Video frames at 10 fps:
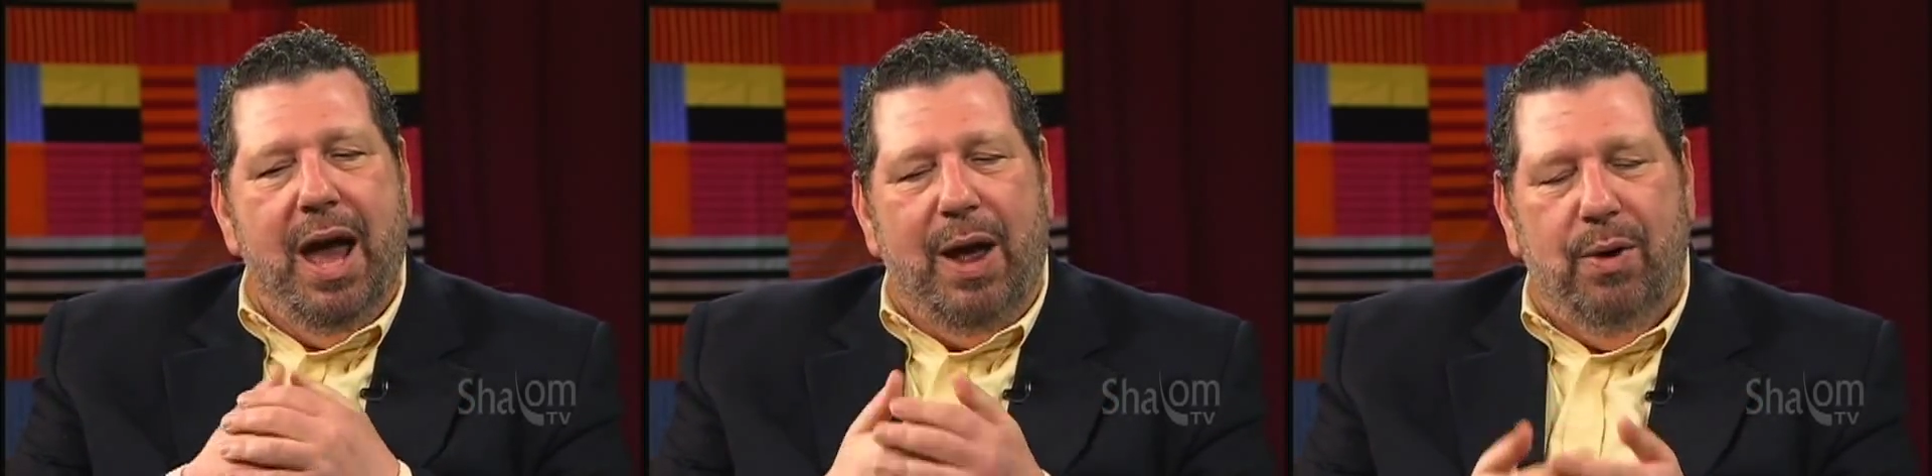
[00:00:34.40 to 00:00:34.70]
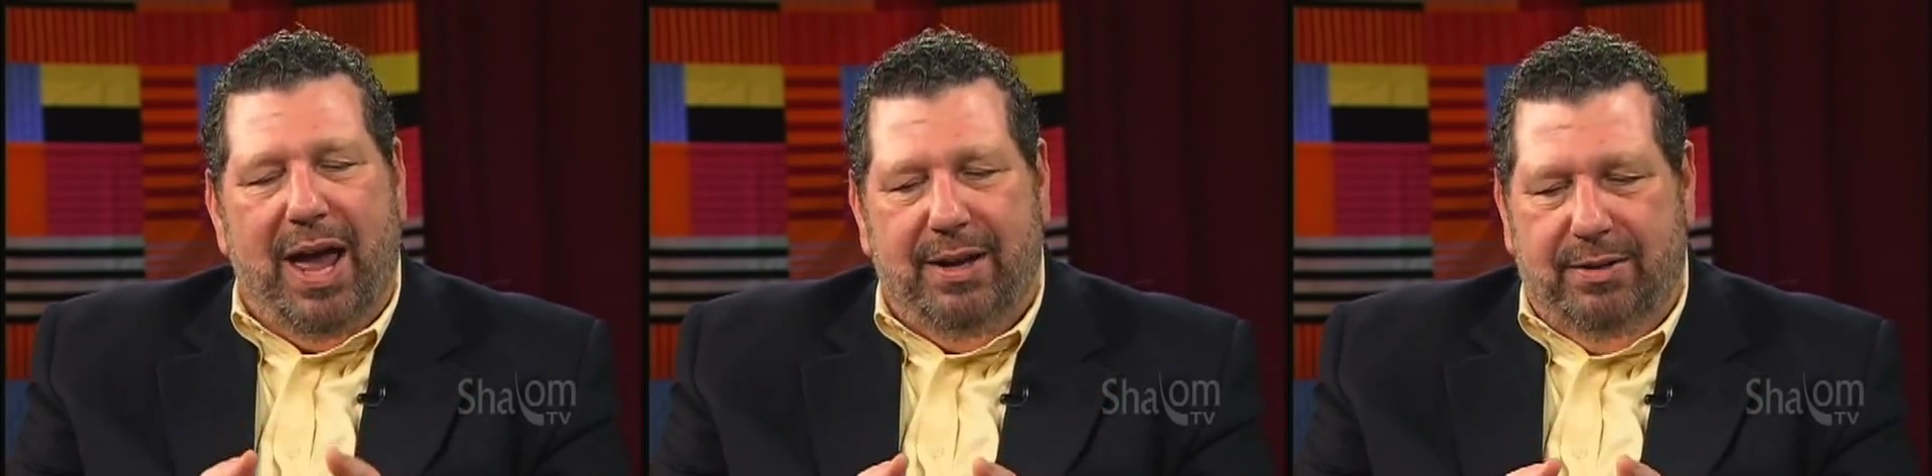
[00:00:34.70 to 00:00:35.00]

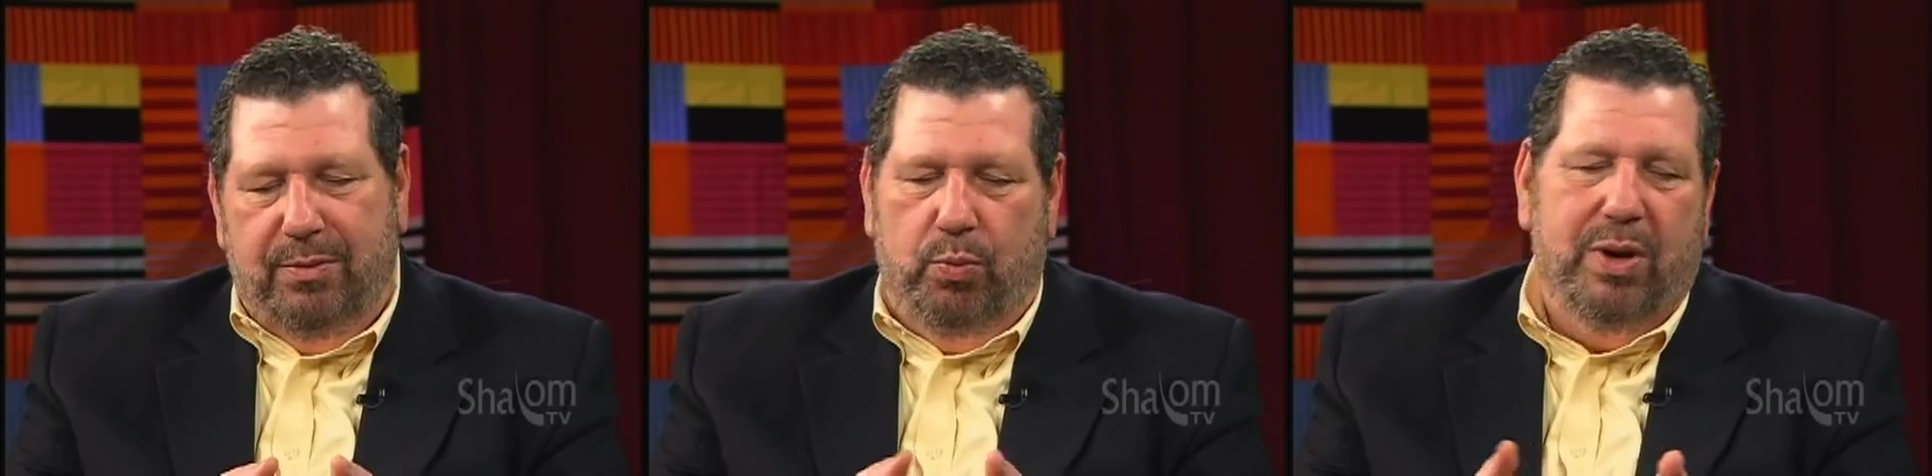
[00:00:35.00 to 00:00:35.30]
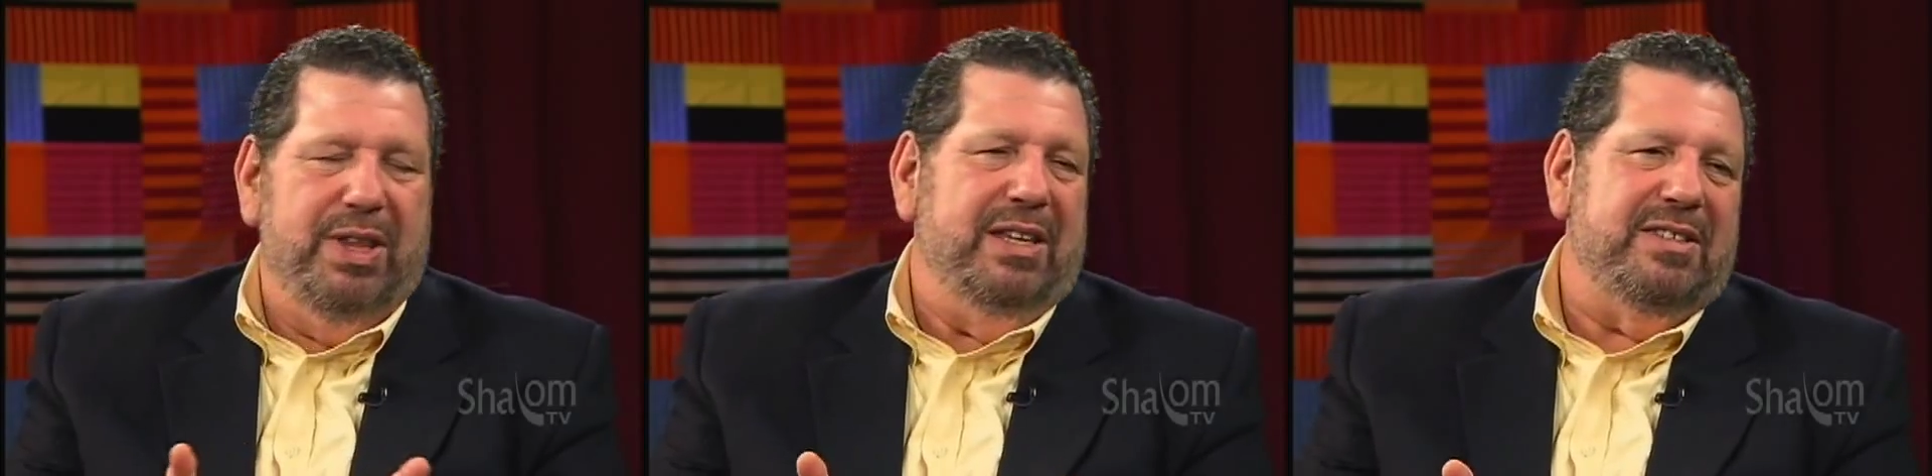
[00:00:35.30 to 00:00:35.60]
I, and
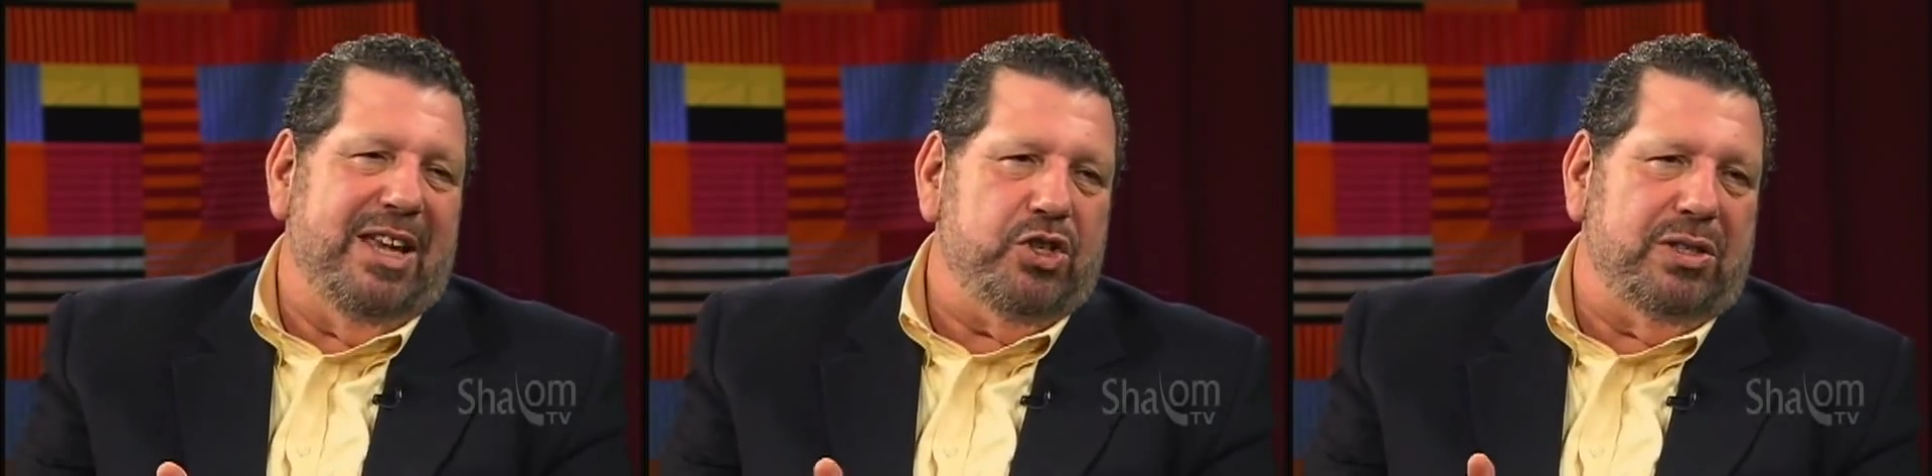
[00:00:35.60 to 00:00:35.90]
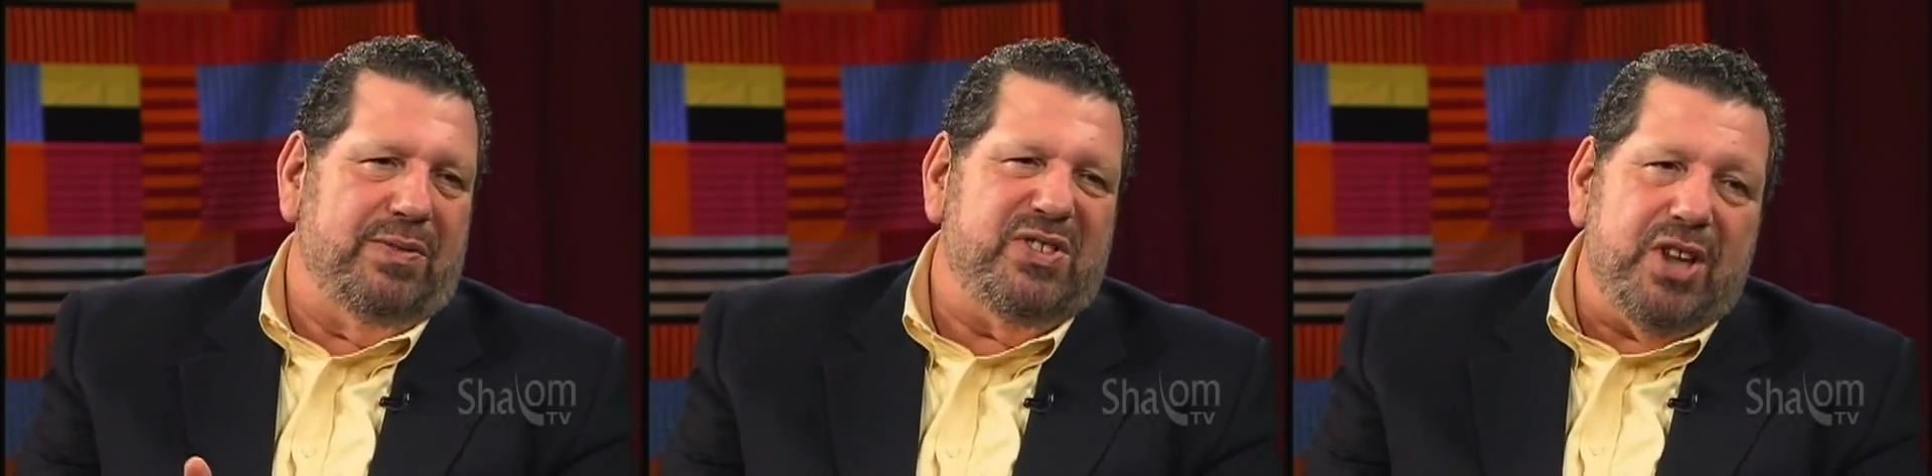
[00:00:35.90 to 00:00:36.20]
one of the
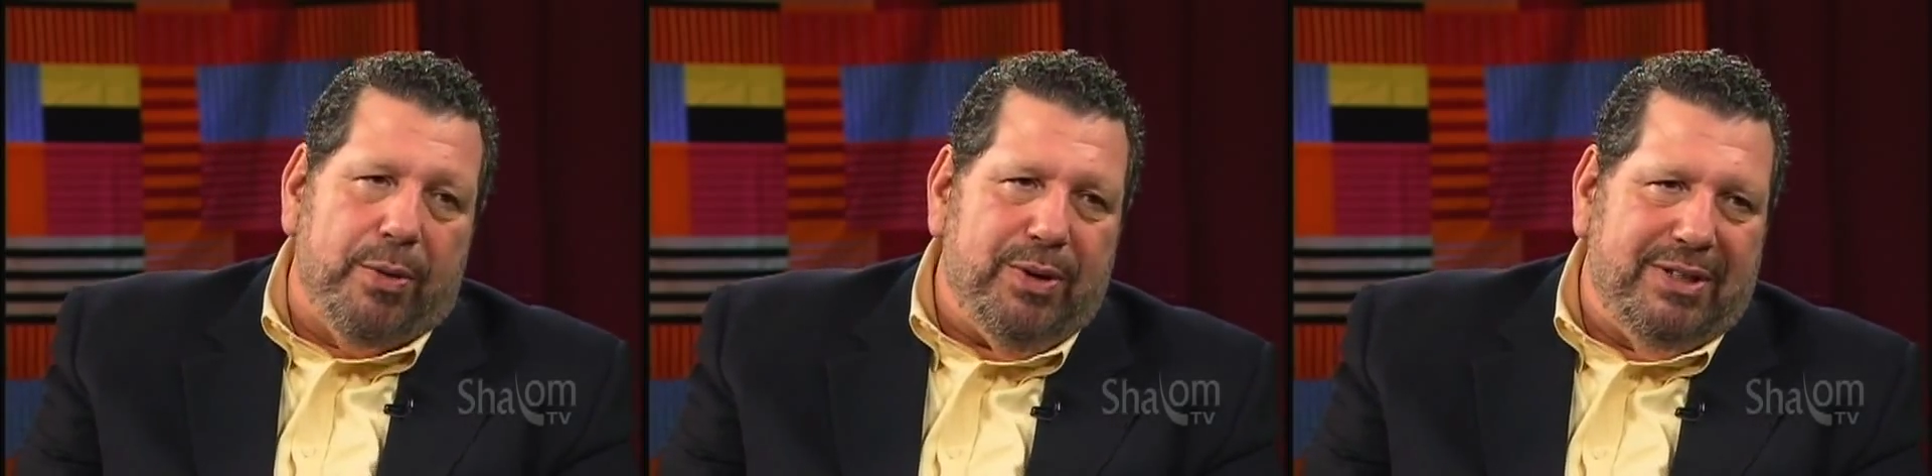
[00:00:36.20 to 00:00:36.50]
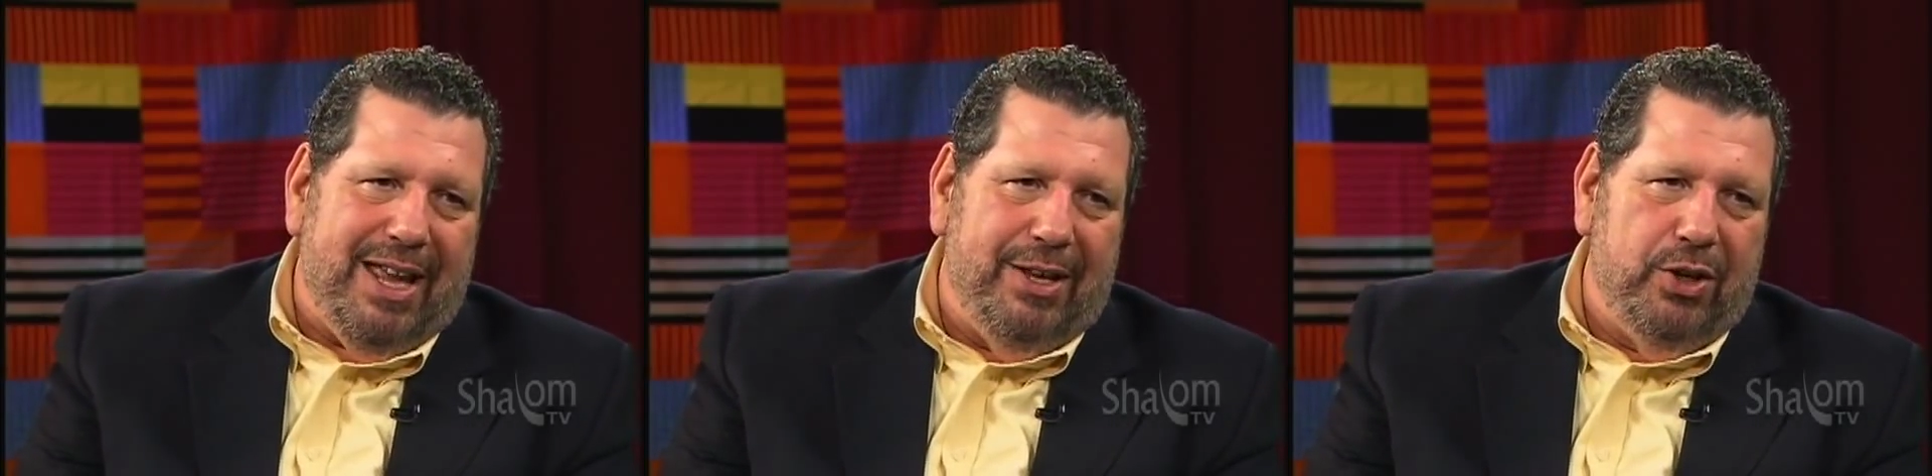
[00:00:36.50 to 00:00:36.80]
essentials of southern
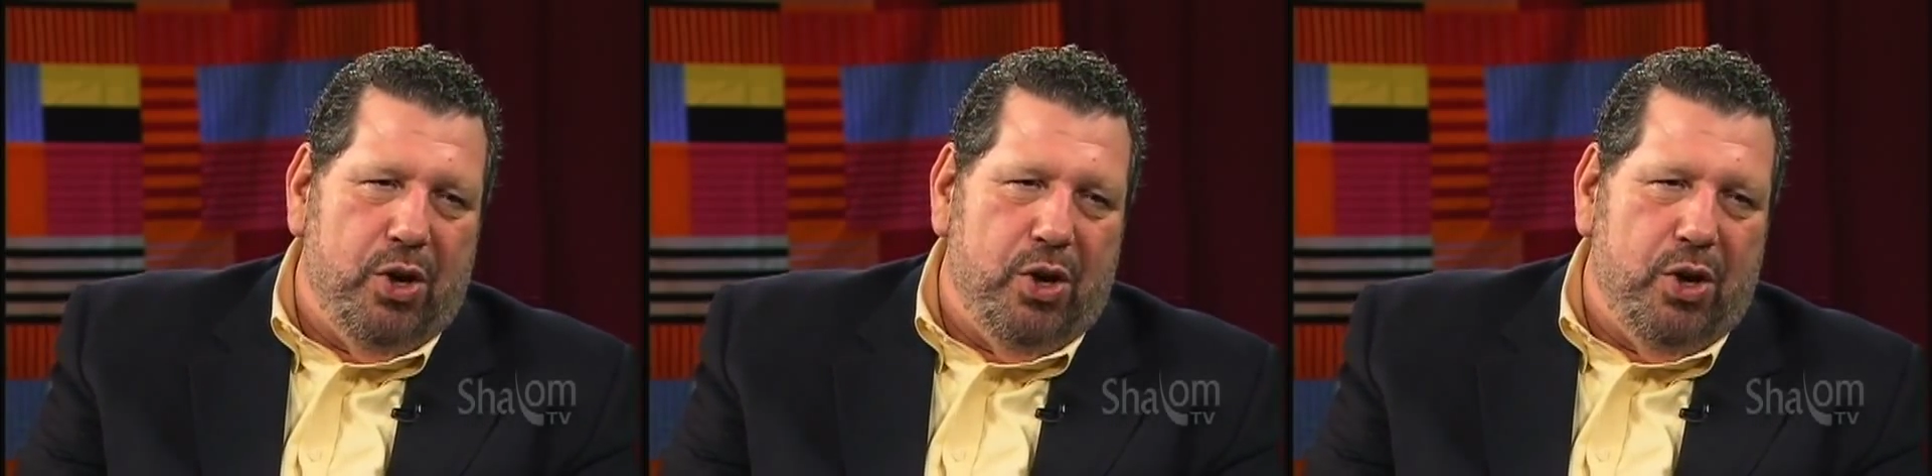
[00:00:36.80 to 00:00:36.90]
Italian